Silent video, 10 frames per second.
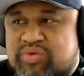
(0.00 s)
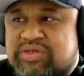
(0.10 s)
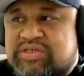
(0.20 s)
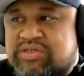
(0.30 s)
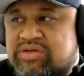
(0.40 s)

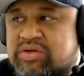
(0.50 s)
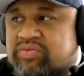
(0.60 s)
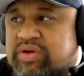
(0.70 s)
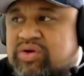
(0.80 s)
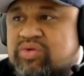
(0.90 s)
Boys has got a
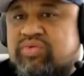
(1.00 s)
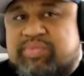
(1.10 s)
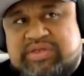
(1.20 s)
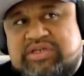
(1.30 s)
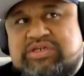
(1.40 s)
really good
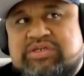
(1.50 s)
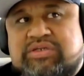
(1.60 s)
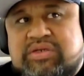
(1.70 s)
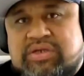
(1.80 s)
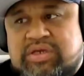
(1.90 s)

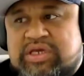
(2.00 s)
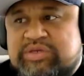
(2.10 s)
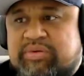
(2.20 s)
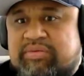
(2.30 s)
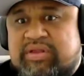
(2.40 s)
reputation. It's
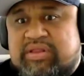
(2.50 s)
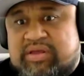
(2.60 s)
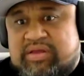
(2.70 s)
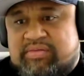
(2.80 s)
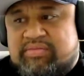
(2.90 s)
probably
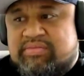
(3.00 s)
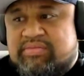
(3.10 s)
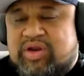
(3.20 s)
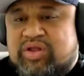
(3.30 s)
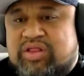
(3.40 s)
the
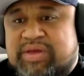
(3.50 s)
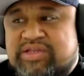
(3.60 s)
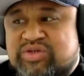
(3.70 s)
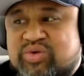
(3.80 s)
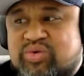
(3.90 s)

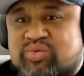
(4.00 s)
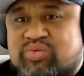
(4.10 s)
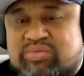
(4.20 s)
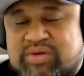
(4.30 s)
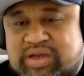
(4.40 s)
main
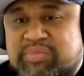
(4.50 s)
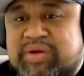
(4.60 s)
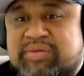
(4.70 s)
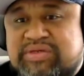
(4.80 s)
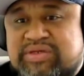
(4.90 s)
school in
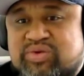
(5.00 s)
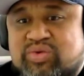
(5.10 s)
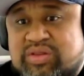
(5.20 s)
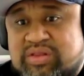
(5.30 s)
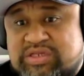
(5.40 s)
Palmerston
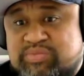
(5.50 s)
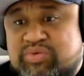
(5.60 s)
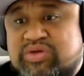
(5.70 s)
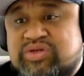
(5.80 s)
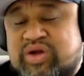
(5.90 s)
North. There's
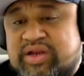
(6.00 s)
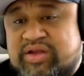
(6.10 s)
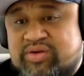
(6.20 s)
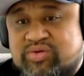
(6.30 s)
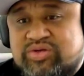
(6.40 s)
boys' high and a
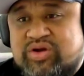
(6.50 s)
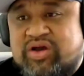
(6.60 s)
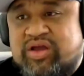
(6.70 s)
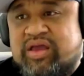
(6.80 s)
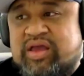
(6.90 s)
girls'
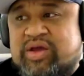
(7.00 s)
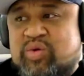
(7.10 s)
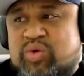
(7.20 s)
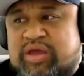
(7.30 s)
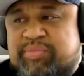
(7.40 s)
high.
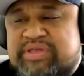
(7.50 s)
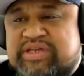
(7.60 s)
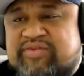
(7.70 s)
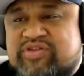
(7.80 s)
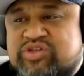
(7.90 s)
What happens
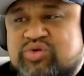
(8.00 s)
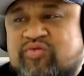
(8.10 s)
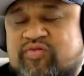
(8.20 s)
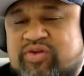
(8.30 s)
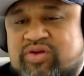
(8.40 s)
after school
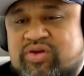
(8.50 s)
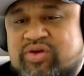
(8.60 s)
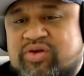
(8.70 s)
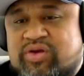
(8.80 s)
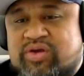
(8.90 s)
for you?
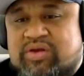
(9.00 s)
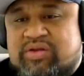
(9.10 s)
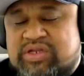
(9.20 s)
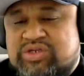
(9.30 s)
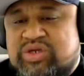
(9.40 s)

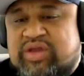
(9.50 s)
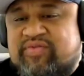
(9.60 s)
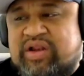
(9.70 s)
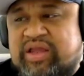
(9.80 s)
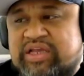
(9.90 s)
Did you have
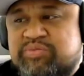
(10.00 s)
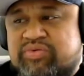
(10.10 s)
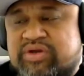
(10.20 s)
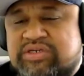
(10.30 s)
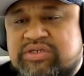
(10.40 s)
clear
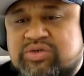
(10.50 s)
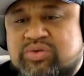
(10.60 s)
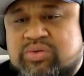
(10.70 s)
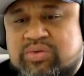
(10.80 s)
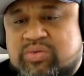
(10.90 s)
aspirations,
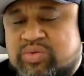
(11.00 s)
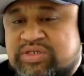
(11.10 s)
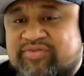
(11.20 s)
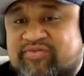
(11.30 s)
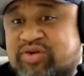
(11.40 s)
or was
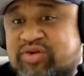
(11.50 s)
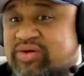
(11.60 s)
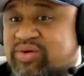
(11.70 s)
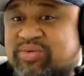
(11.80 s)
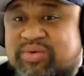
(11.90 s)
it
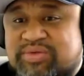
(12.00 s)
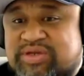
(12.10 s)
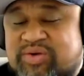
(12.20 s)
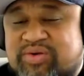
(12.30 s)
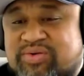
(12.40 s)
footy, or what was
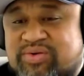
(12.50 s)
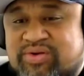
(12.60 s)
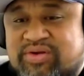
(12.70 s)
going on?